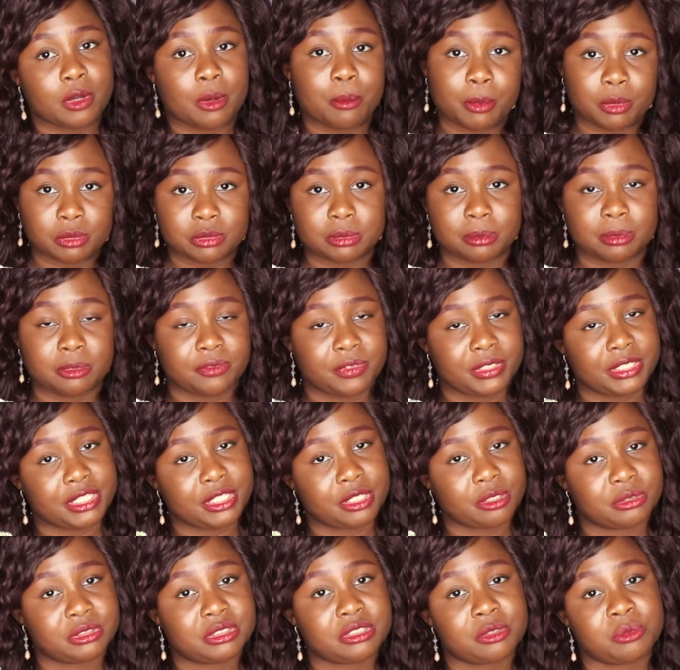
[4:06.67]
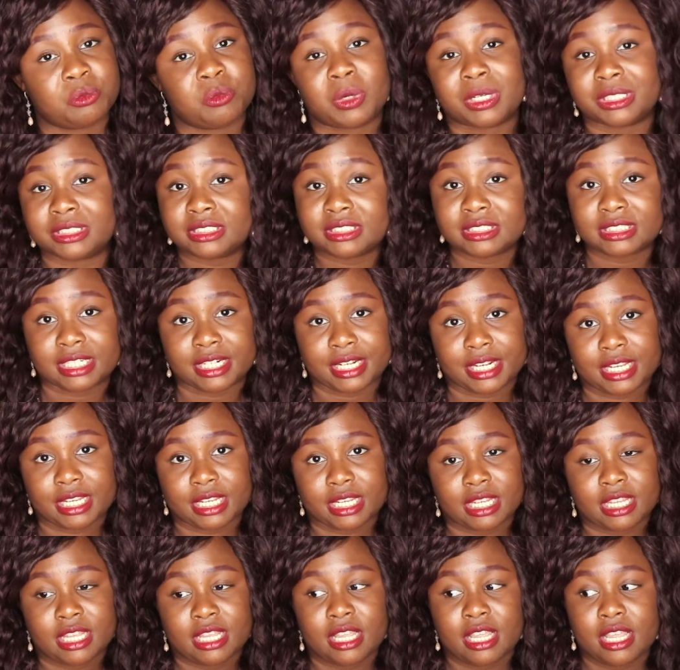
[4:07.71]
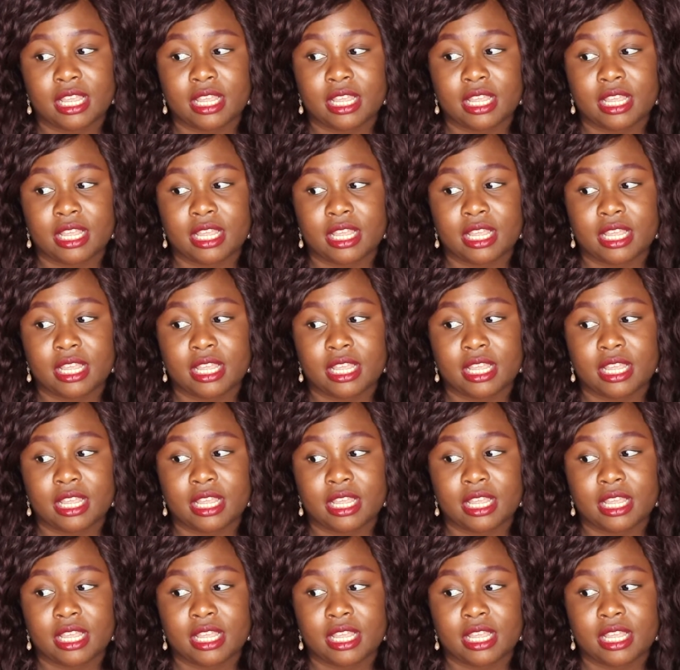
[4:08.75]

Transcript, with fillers: film multiple videos in one sitting.